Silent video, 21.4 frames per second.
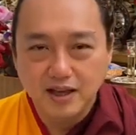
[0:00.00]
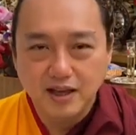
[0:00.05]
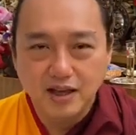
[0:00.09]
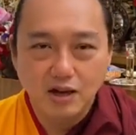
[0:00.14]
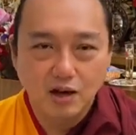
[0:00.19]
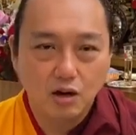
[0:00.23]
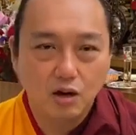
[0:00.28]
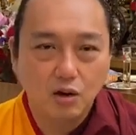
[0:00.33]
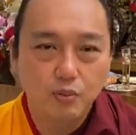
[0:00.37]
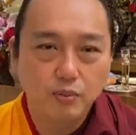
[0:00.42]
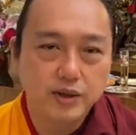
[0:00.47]

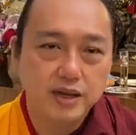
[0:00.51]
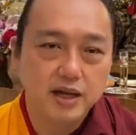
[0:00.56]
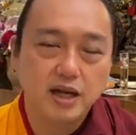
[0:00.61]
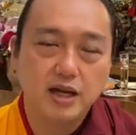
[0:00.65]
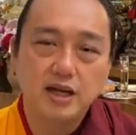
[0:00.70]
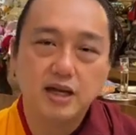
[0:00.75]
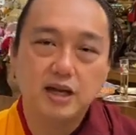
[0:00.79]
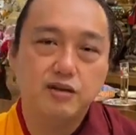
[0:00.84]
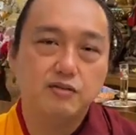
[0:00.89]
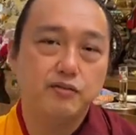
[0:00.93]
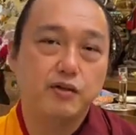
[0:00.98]
Or we can
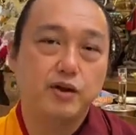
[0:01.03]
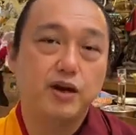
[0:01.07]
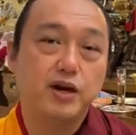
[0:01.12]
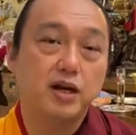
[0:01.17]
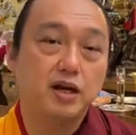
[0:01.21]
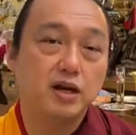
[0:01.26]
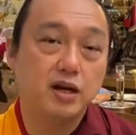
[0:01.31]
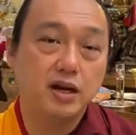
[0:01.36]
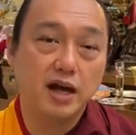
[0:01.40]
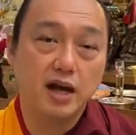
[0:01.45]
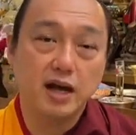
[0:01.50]
eat very
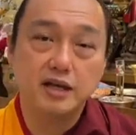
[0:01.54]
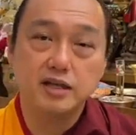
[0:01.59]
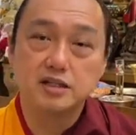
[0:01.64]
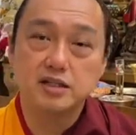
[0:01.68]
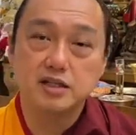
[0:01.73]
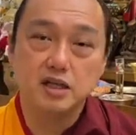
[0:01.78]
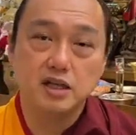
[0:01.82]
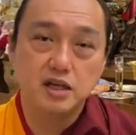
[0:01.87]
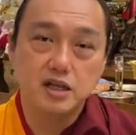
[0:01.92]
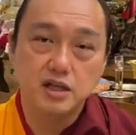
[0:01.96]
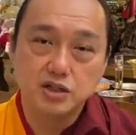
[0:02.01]
nice,
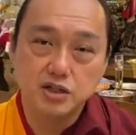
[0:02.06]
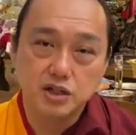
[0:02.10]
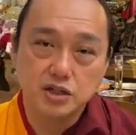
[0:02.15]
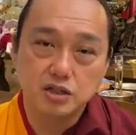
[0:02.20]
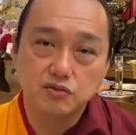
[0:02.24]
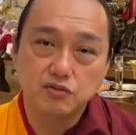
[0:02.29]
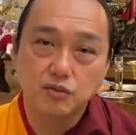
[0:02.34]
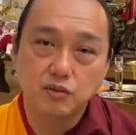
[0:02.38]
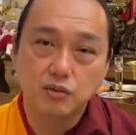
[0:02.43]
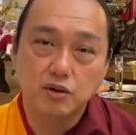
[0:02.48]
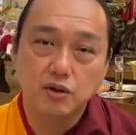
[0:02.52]
delicious
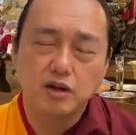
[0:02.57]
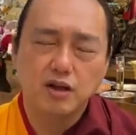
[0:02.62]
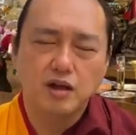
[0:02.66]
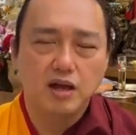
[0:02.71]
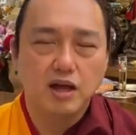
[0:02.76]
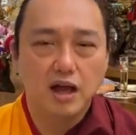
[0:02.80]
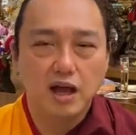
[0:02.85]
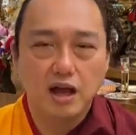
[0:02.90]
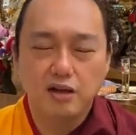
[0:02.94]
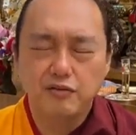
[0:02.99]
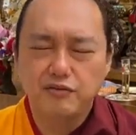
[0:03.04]
food
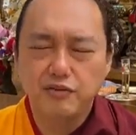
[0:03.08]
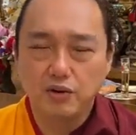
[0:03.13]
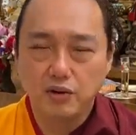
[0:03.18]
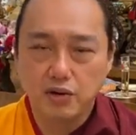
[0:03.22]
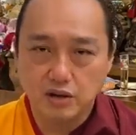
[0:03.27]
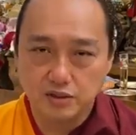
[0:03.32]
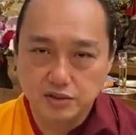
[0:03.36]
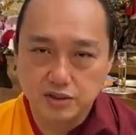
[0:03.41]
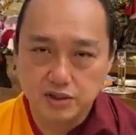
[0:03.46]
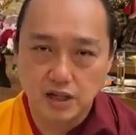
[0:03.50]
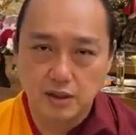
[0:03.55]
and fill
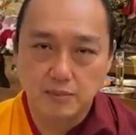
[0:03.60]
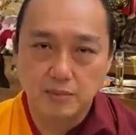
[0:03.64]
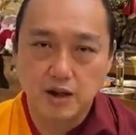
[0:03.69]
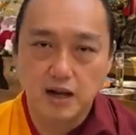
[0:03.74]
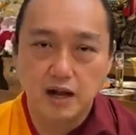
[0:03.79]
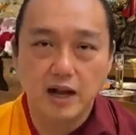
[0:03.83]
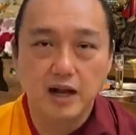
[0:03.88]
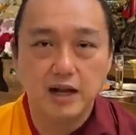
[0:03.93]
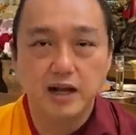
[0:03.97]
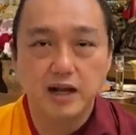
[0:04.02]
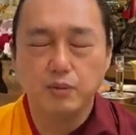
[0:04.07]
our stomach,
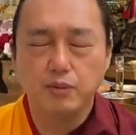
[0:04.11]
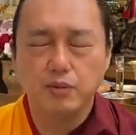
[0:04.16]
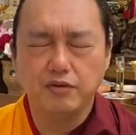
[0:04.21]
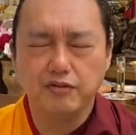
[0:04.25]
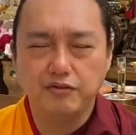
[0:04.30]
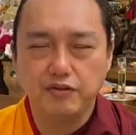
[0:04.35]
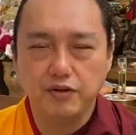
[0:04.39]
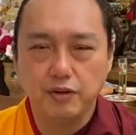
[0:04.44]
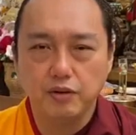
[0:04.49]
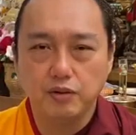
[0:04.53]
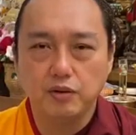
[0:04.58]
and then we
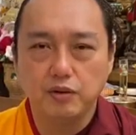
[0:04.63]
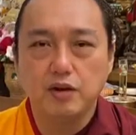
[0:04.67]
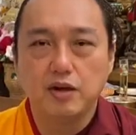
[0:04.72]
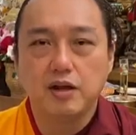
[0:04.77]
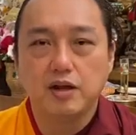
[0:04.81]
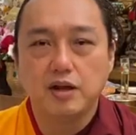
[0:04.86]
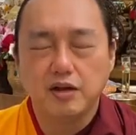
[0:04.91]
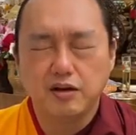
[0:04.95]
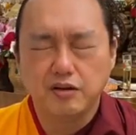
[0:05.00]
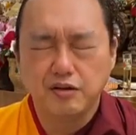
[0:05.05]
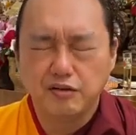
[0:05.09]
feel
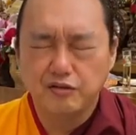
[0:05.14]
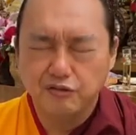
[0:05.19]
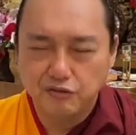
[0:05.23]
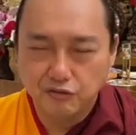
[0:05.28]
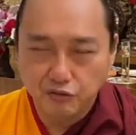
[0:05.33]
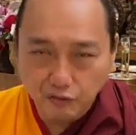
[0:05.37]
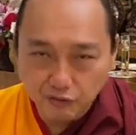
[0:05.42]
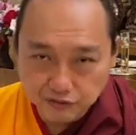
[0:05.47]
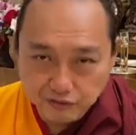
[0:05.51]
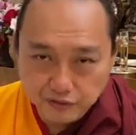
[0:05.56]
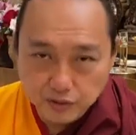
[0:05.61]

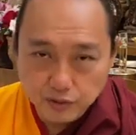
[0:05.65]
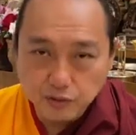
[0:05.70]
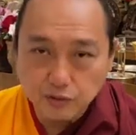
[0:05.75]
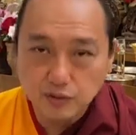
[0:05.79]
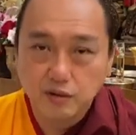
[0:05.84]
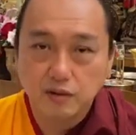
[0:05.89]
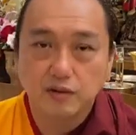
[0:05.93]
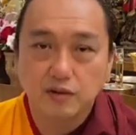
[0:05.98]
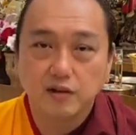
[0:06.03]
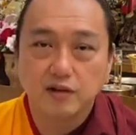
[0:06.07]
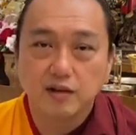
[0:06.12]
fulfilled
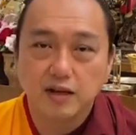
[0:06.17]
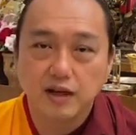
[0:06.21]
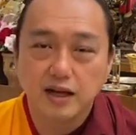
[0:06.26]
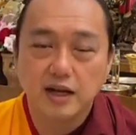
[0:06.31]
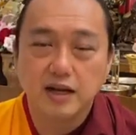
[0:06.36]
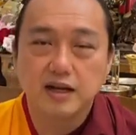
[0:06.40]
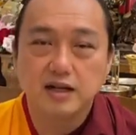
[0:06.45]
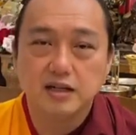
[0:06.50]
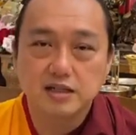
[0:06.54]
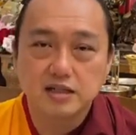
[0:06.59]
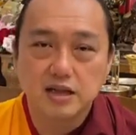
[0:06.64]

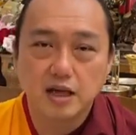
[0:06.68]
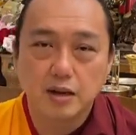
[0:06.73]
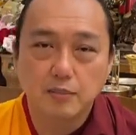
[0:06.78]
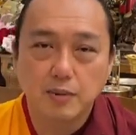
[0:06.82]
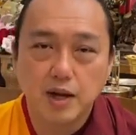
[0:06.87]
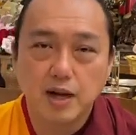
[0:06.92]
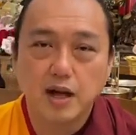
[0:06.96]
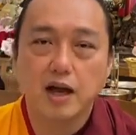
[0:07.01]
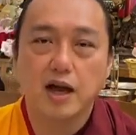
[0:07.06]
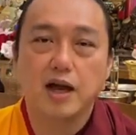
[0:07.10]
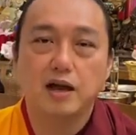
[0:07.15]
in the
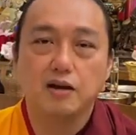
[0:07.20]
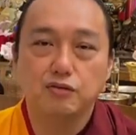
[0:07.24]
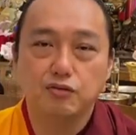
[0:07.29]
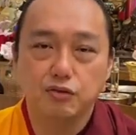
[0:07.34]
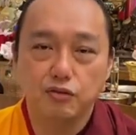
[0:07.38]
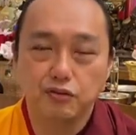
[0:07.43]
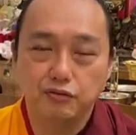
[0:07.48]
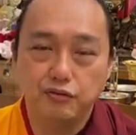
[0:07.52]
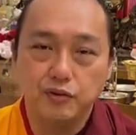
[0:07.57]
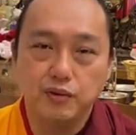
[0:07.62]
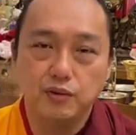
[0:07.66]
stomach and
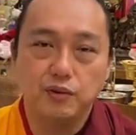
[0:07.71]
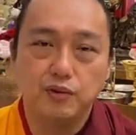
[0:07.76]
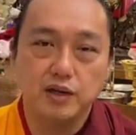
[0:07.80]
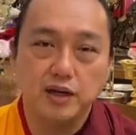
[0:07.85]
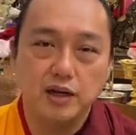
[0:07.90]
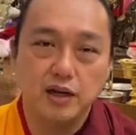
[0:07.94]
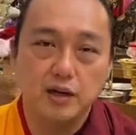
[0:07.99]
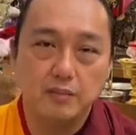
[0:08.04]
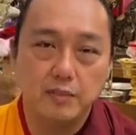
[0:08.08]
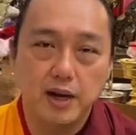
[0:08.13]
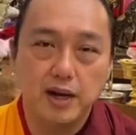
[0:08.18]
fulfilled in
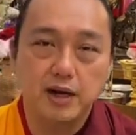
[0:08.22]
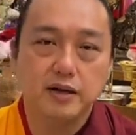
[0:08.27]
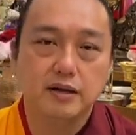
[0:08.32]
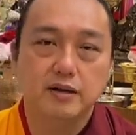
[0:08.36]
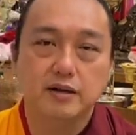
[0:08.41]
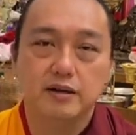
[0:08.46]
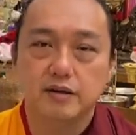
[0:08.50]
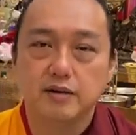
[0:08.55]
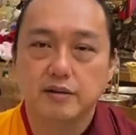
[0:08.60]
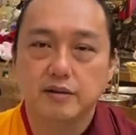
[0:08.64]
the mind.